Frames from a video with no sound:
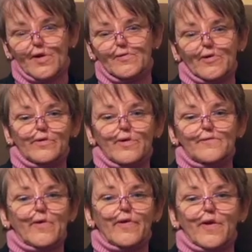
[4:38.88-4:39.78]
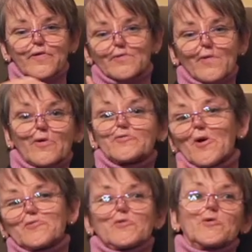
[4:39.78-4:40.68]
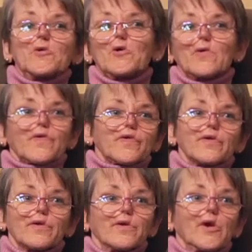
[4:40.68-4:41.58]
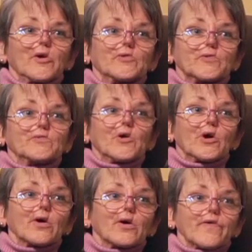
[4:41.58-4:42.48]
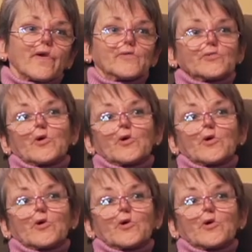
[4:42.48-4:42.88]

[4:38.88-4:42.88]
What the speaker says: he would give me these rapid-fire phone calls, you know, from work, because he would